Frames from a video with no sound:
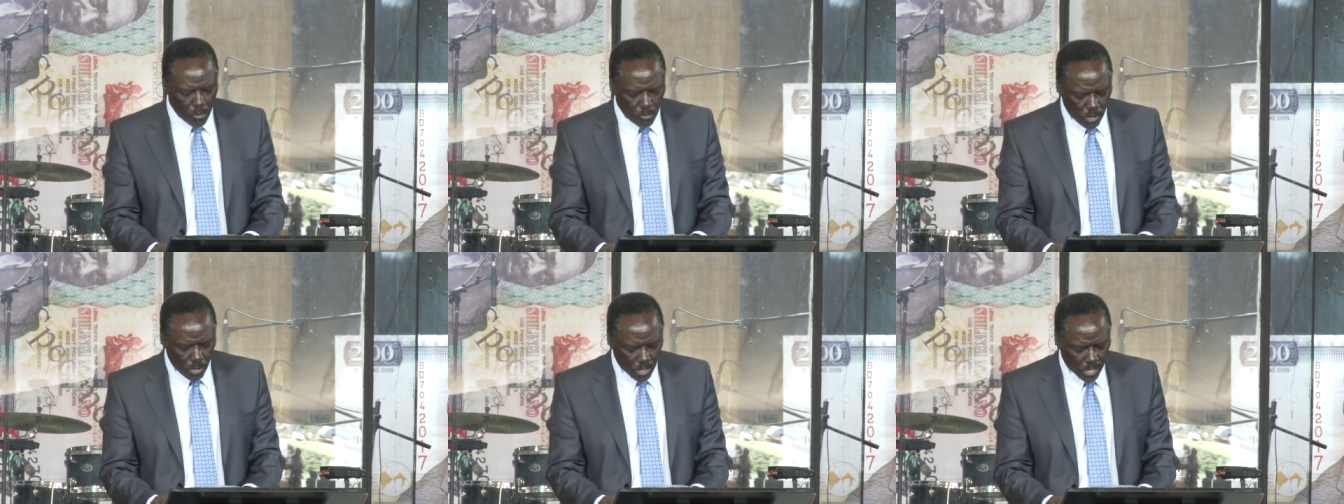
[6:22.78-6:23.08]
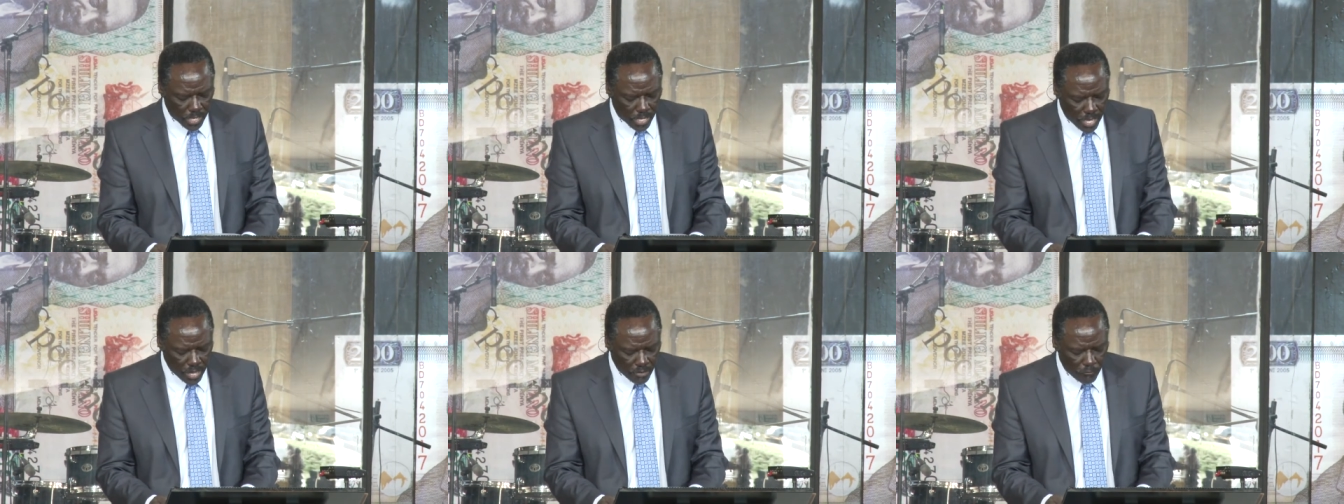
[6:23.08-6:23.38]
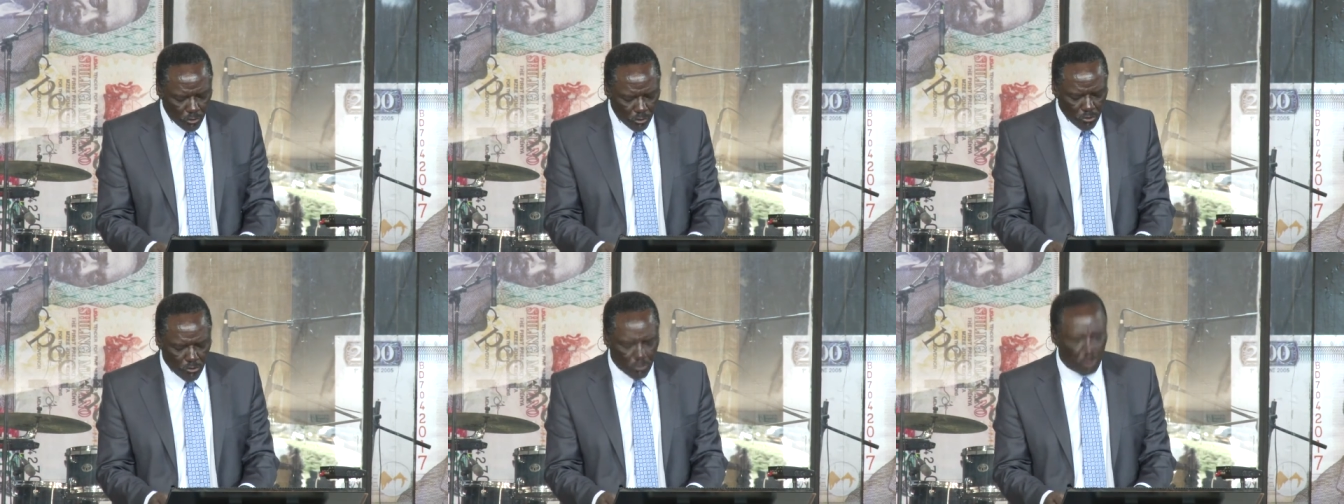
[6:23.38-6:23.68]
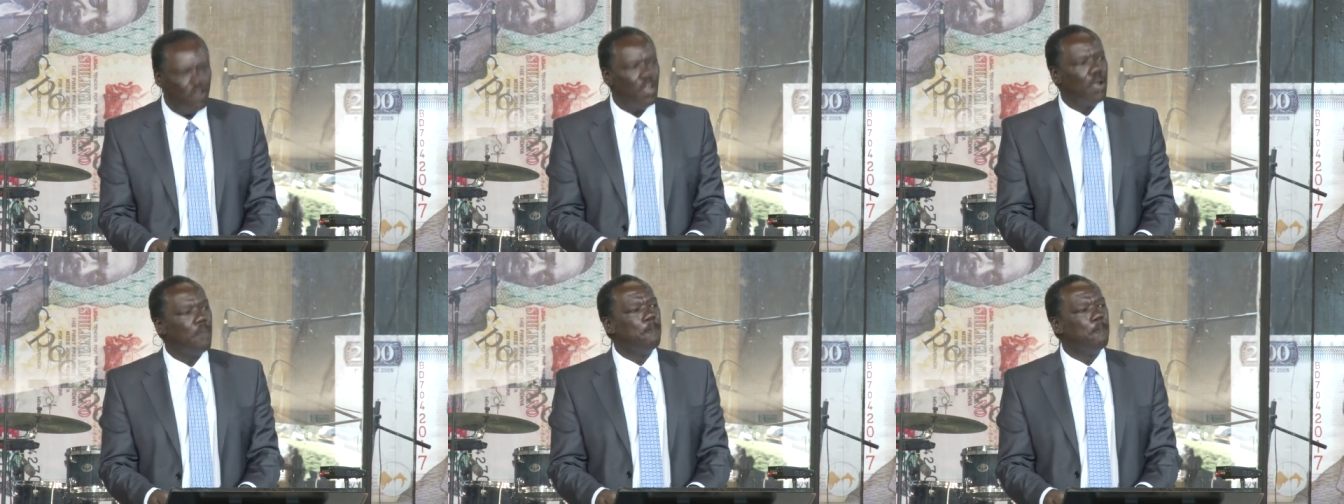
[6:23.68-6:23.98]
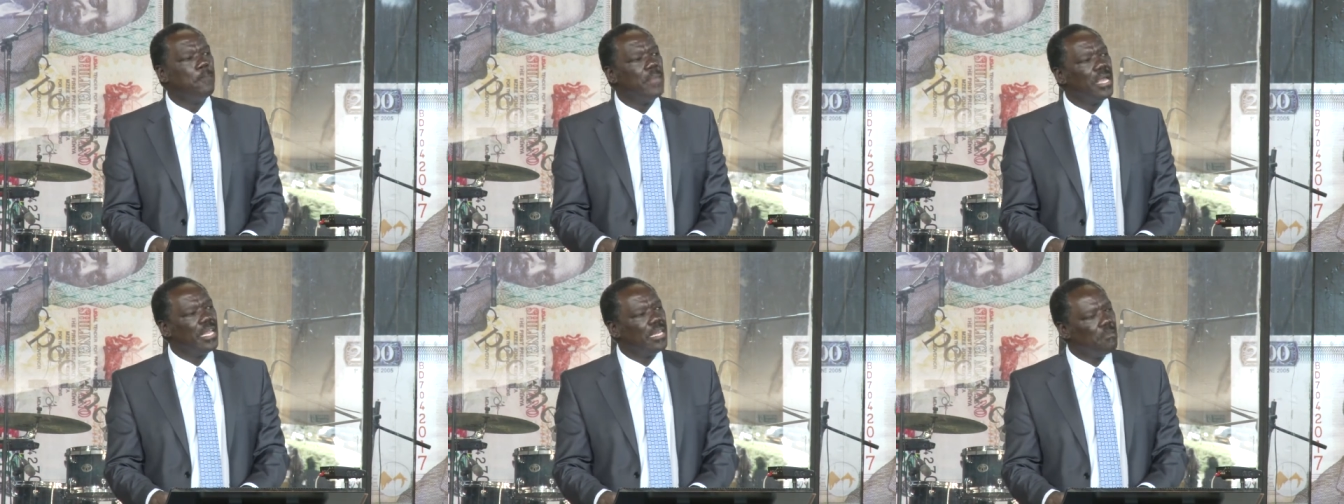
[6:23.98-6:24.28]
I will give you
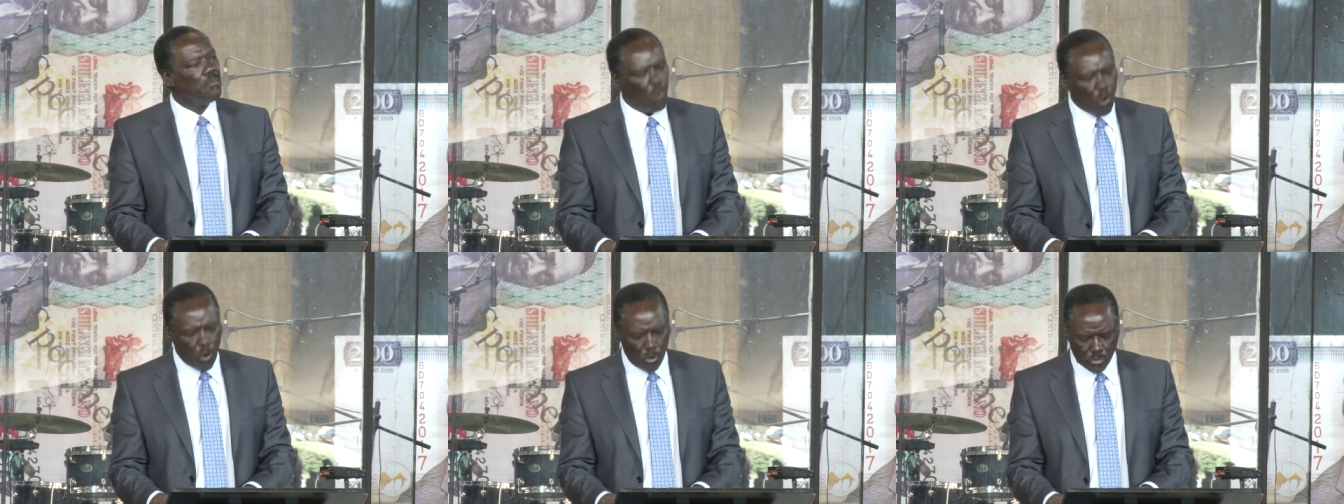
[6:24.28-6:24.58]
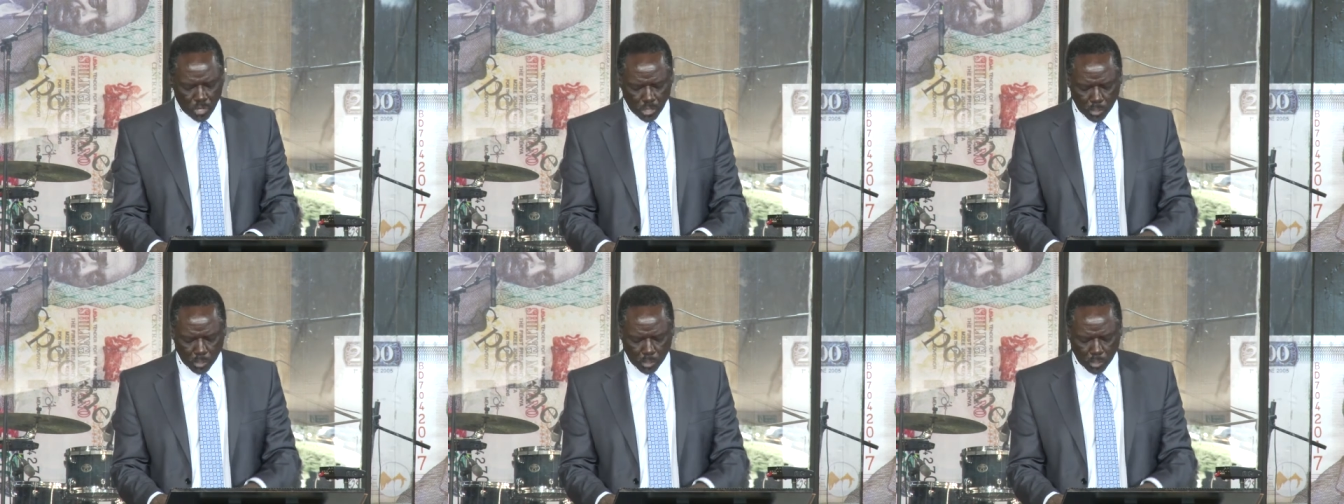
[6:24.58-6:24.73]
many more